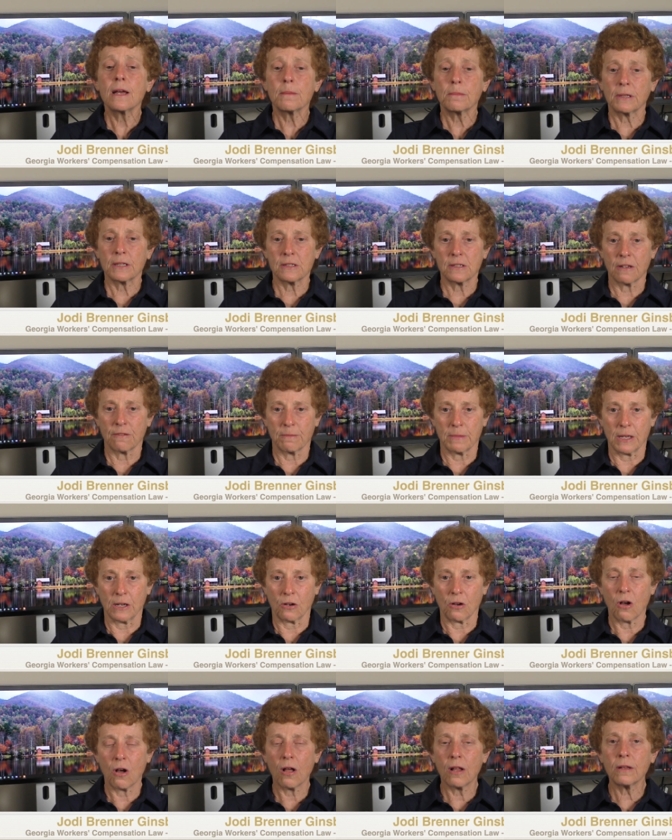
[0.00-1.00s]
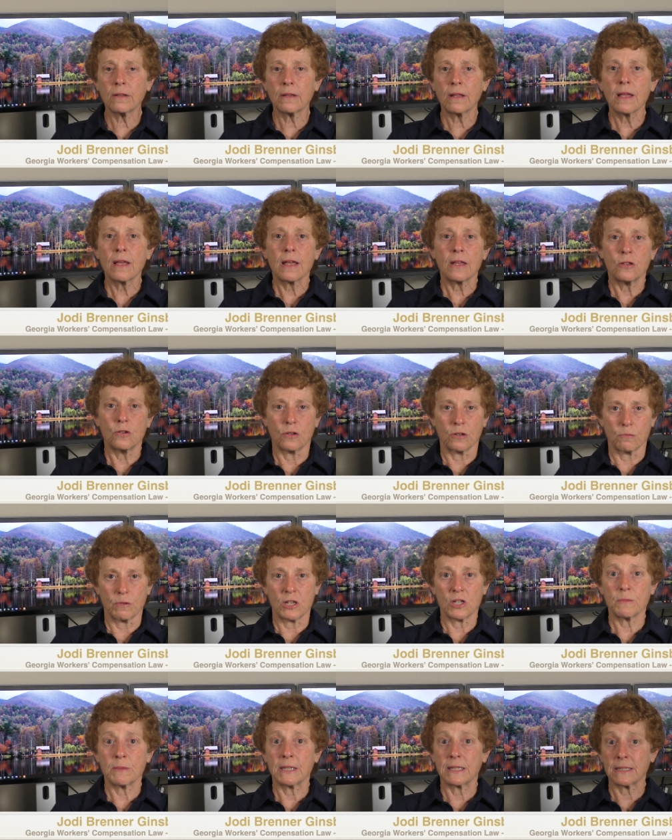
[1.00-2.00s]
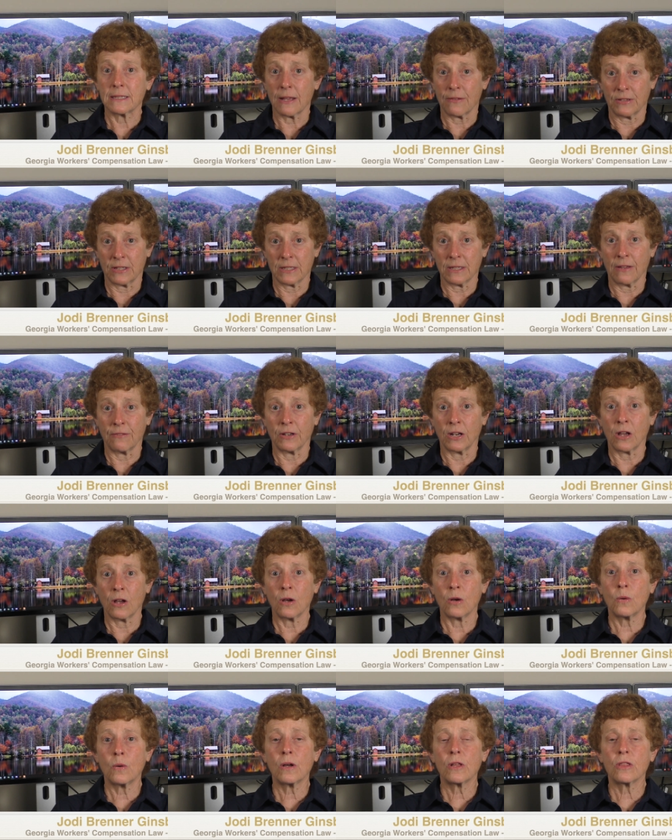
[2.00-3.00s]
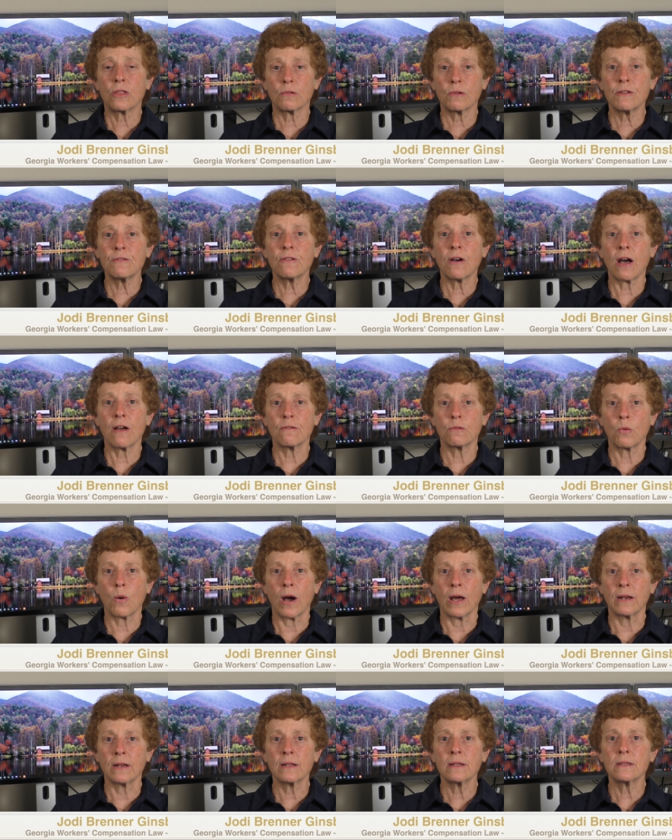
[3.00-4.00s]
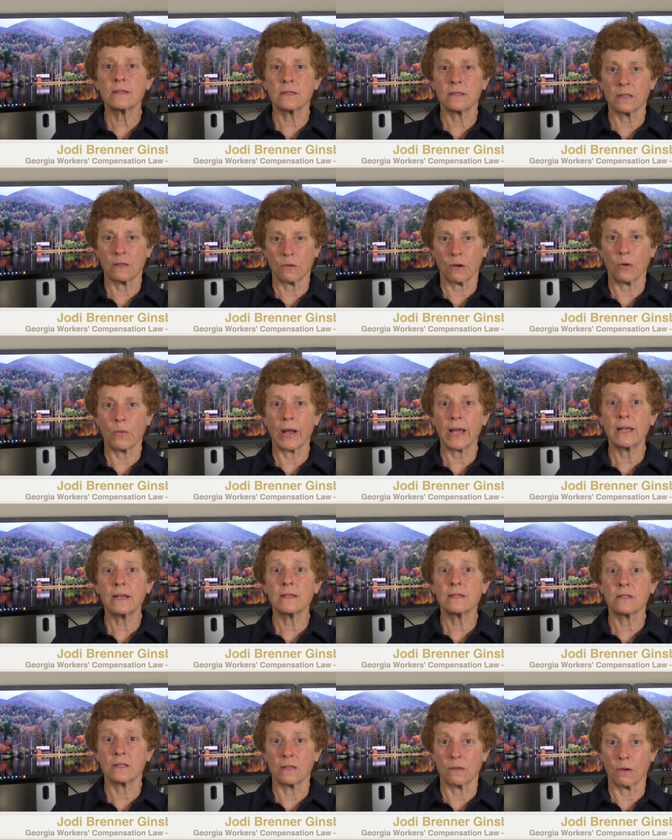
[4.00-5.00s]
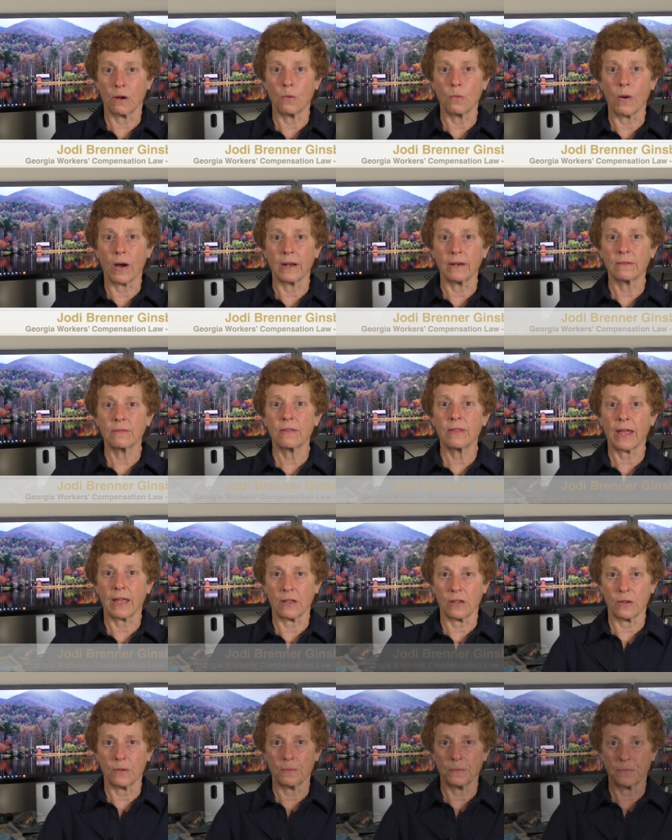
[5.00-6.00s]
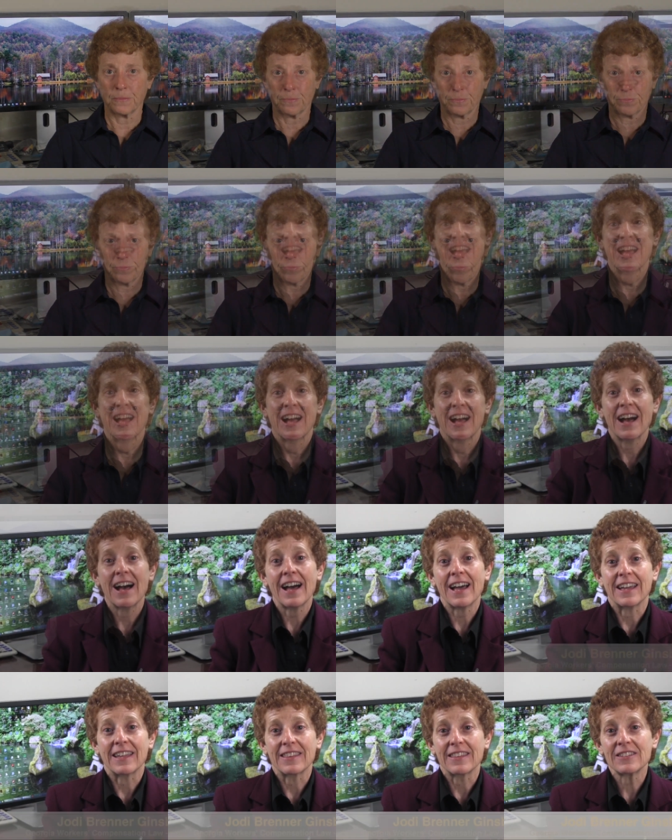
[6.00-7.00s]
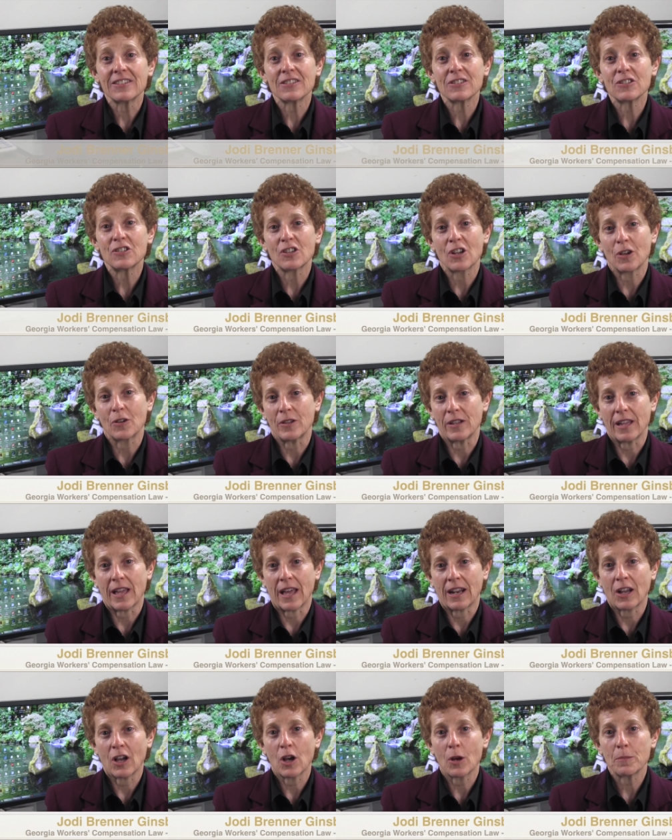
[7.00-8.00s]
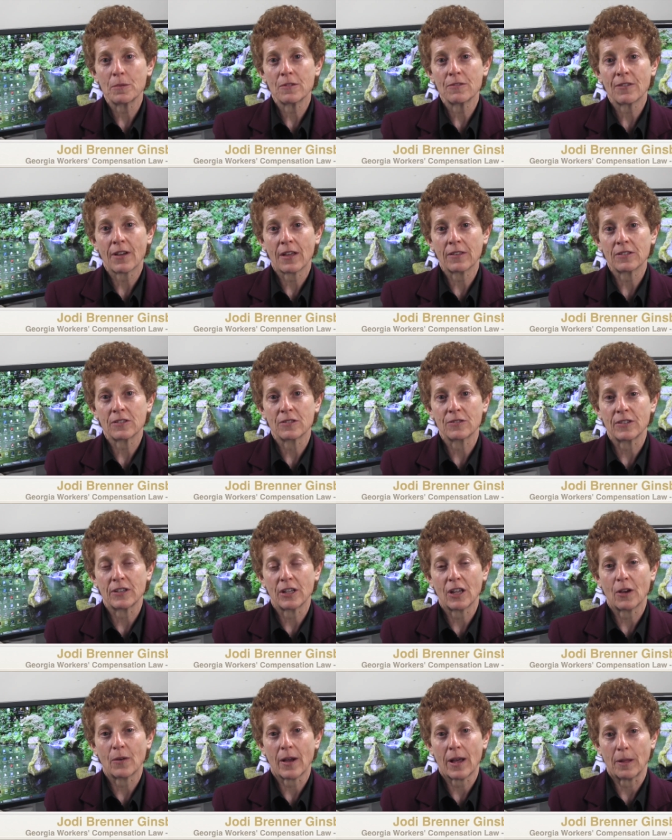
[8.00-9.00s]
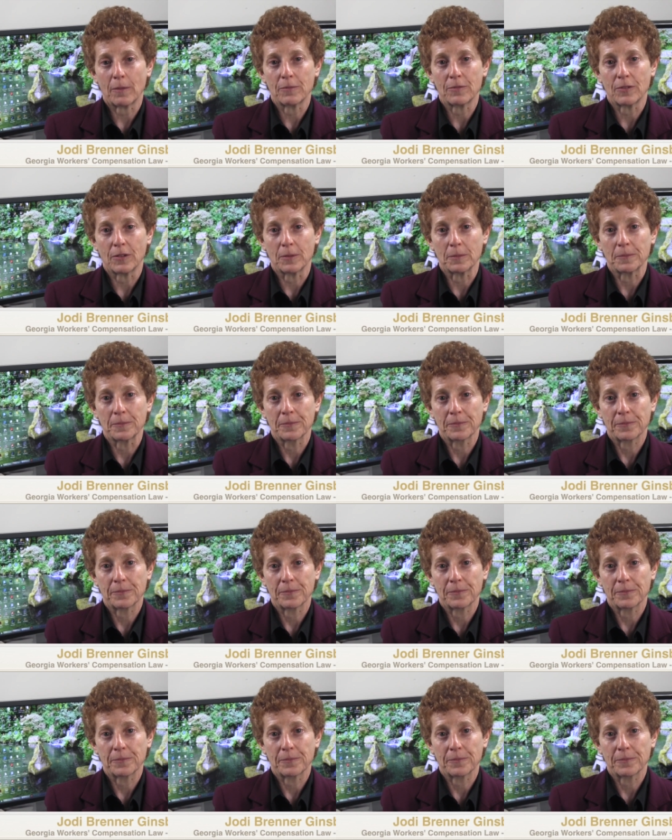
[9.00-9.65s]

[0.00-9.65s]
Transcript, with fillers: please give me a call. You can reach me at 770 351 0801. Thank you. Hi, this is Jodi, and I hope you found this video helpful.